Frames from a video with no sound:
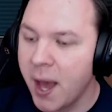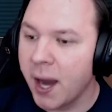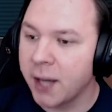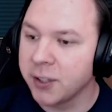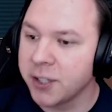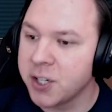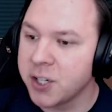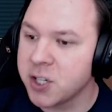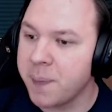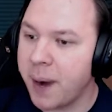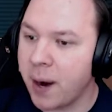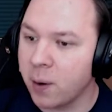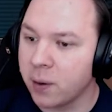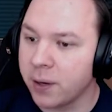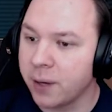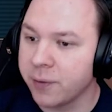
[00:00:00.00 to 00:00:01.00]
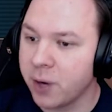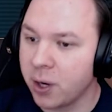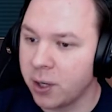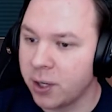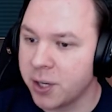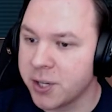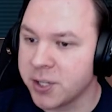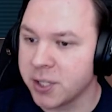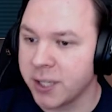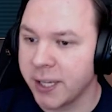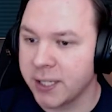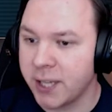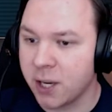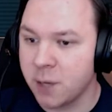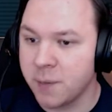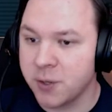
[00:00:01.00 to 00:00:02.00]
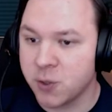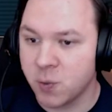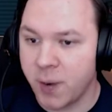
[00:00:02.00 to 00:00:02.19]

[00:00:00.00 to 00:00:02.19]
Unleash the power of cards like DinoMist